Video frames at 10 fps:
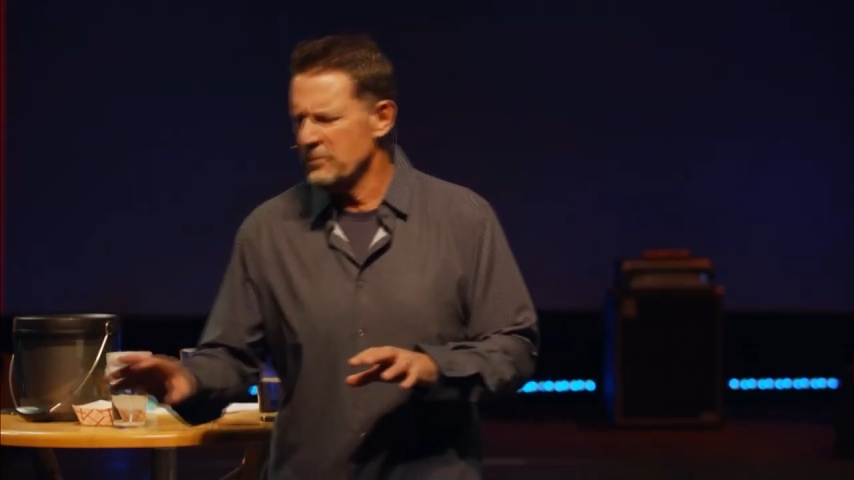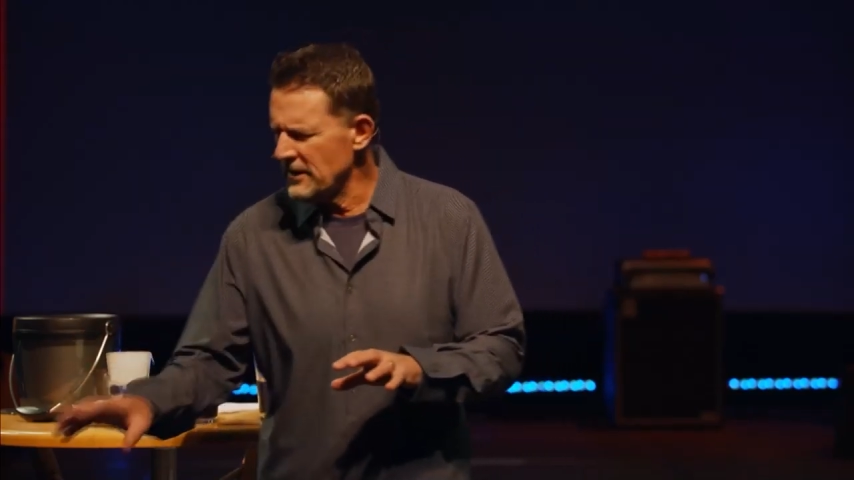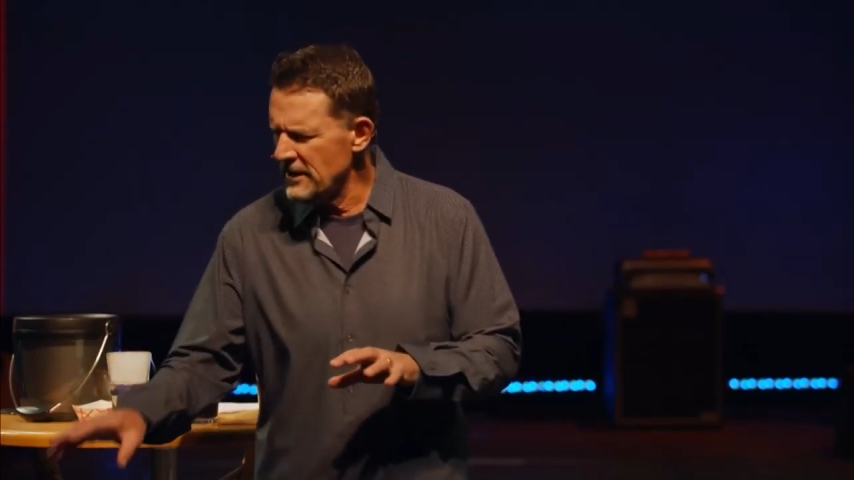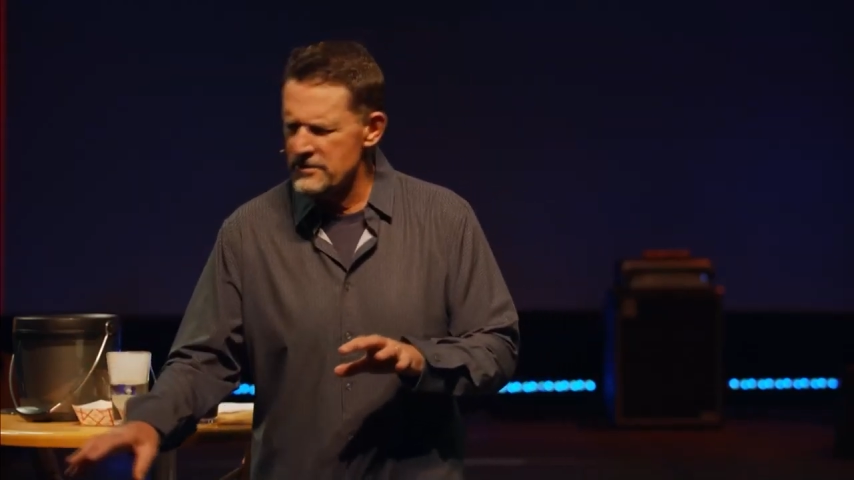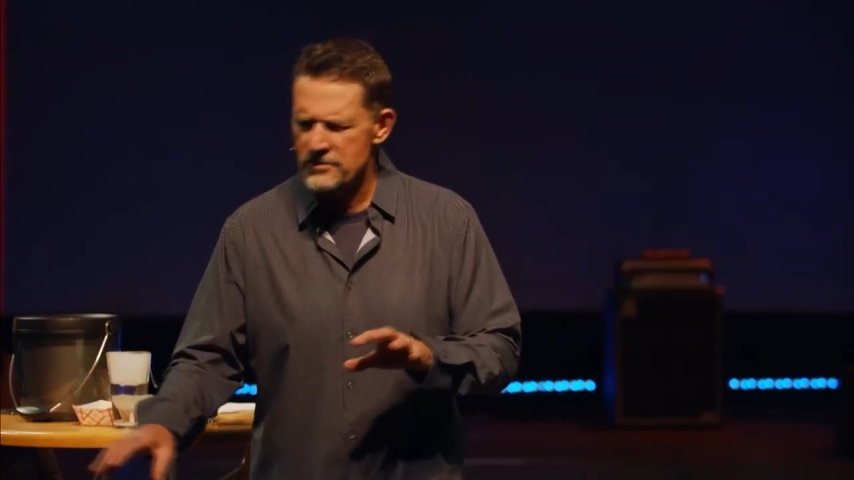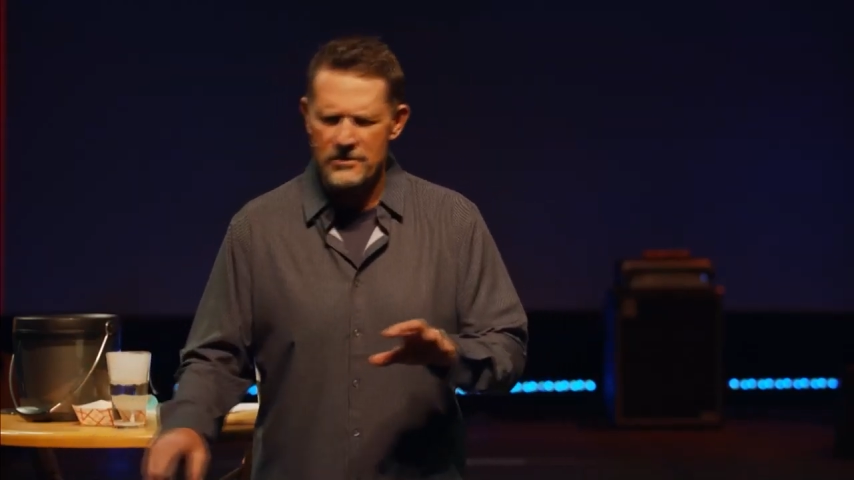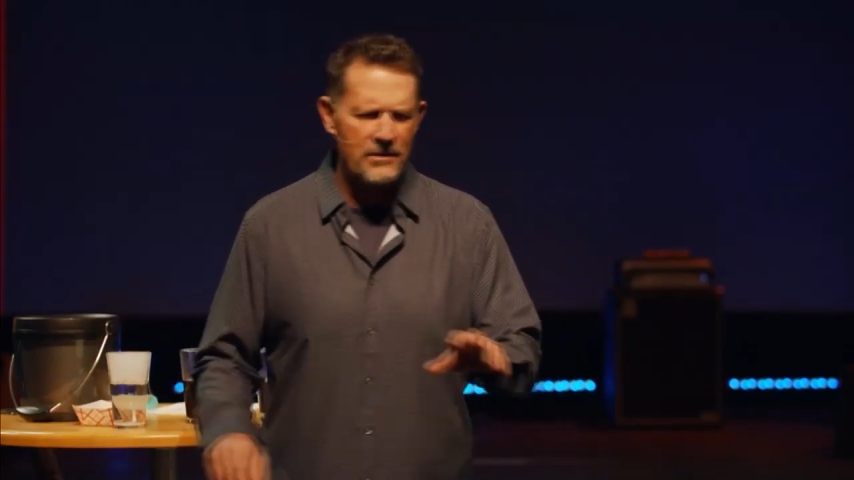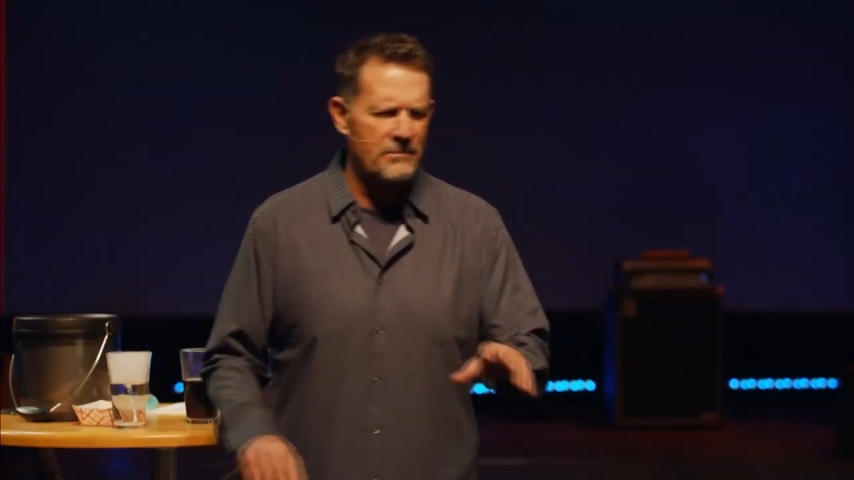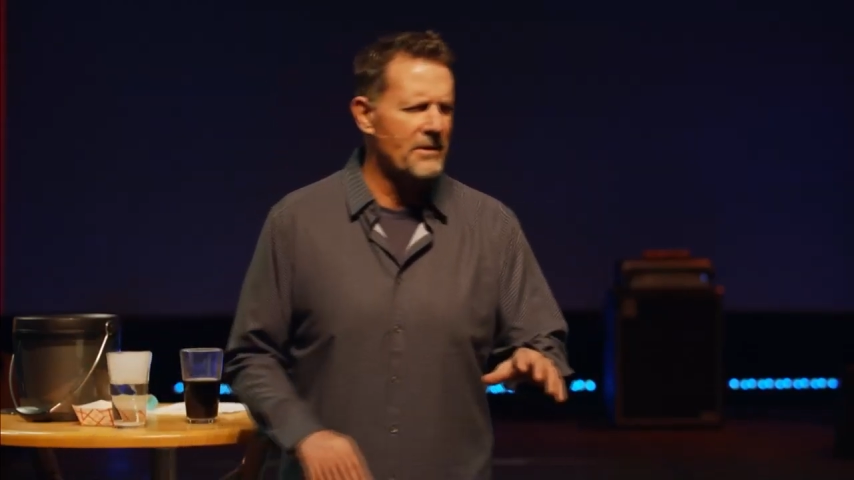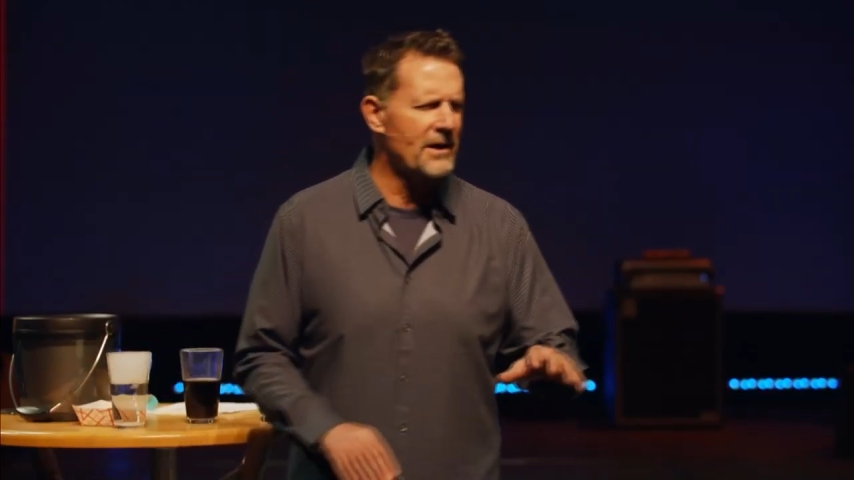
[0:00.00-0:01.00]

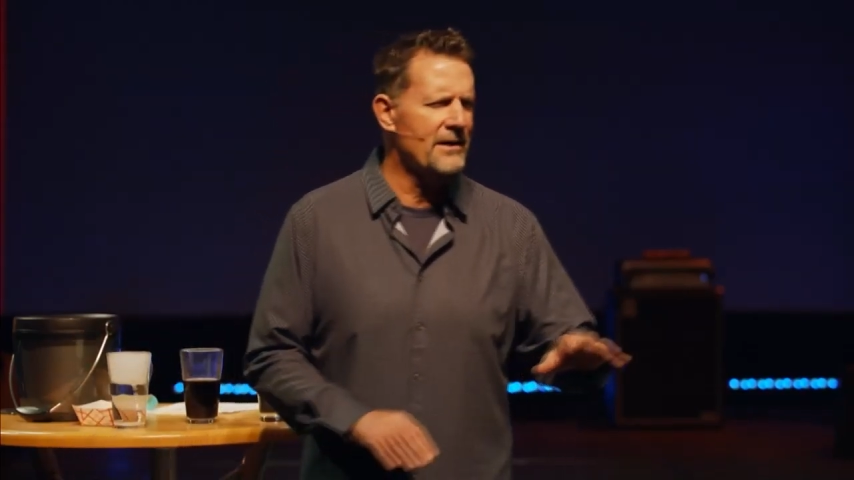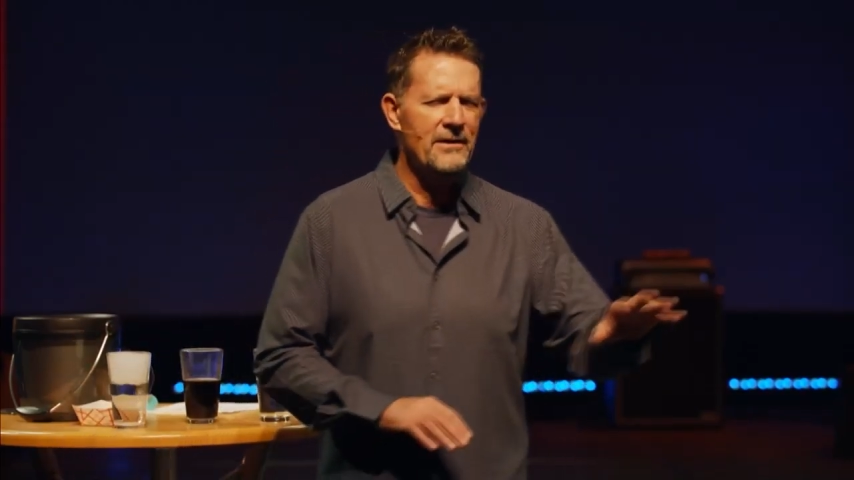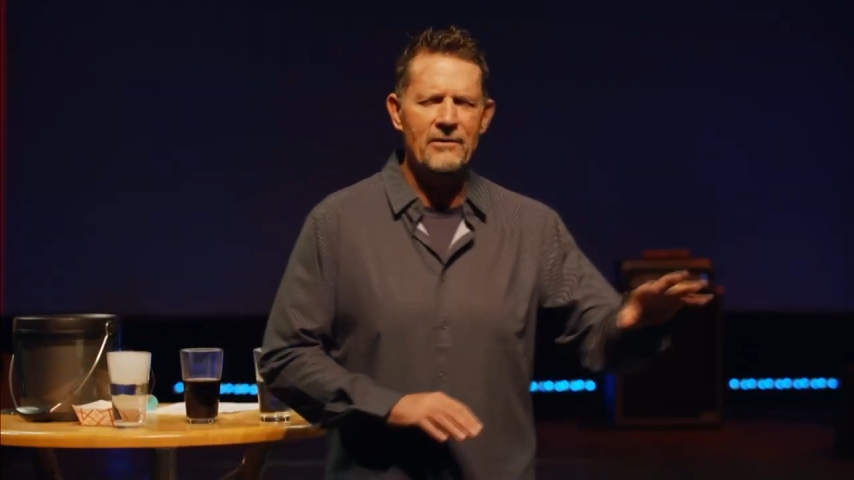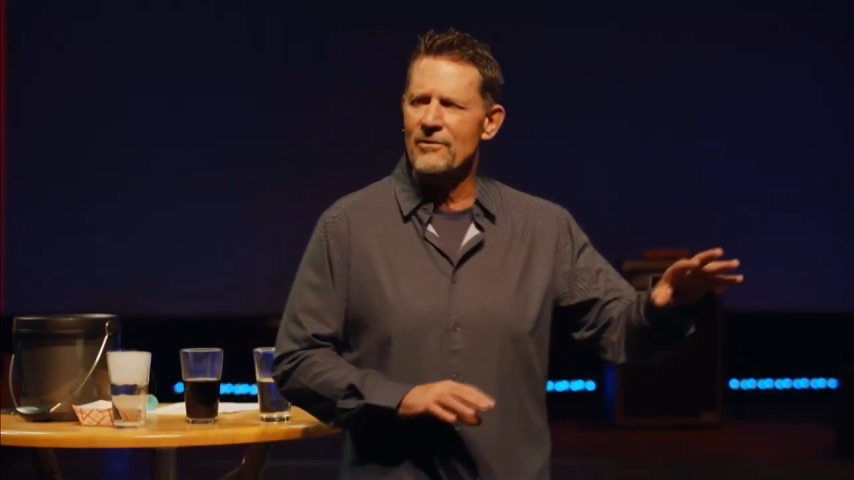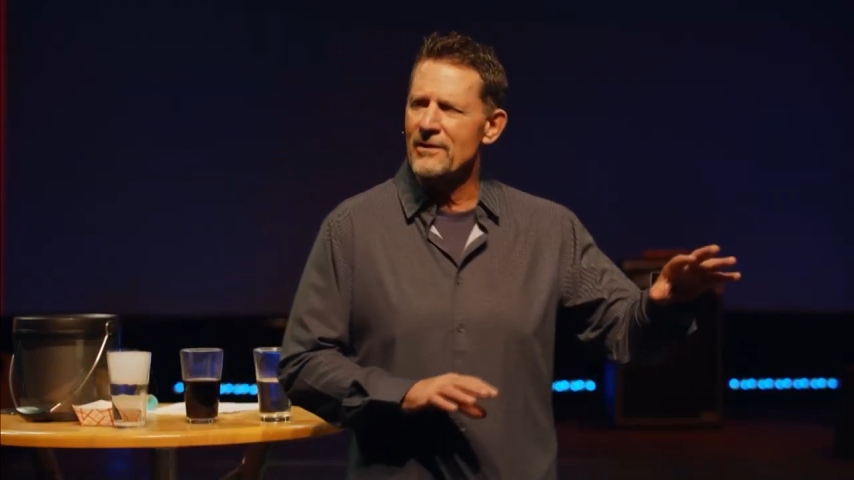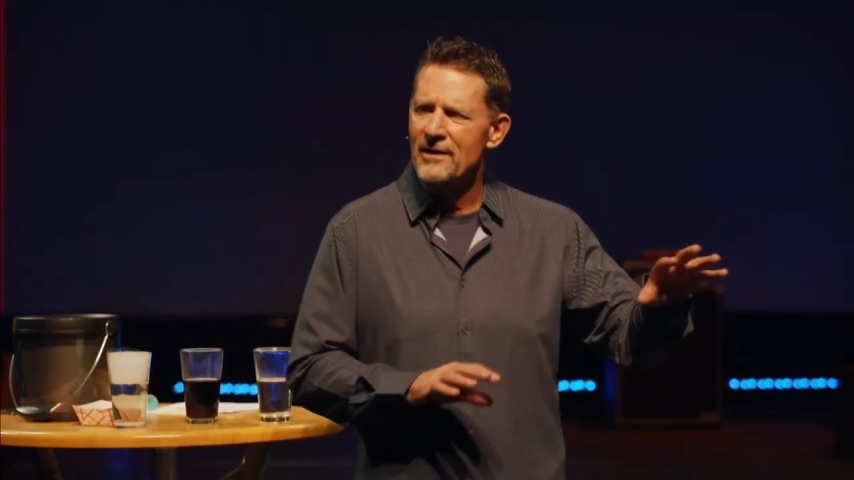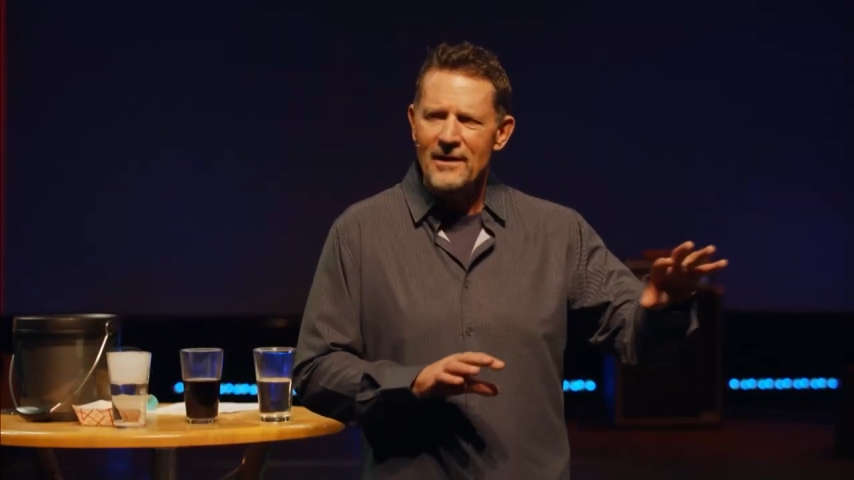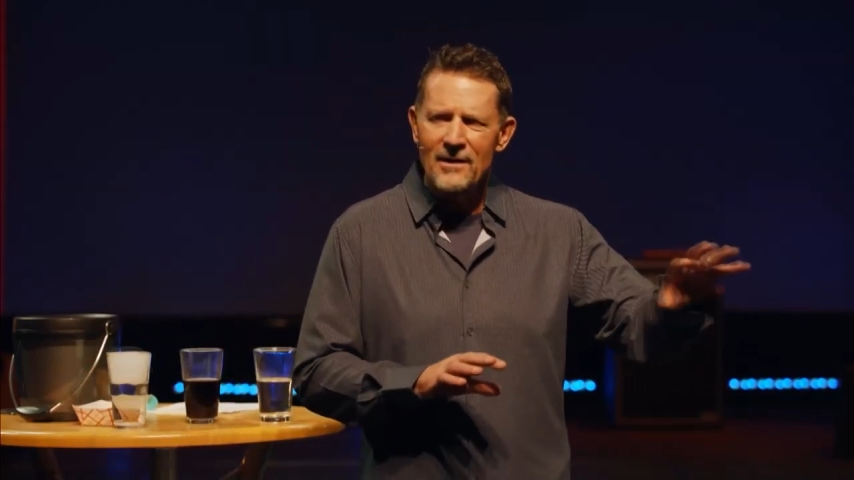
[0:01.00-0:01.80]
pleasure or money or,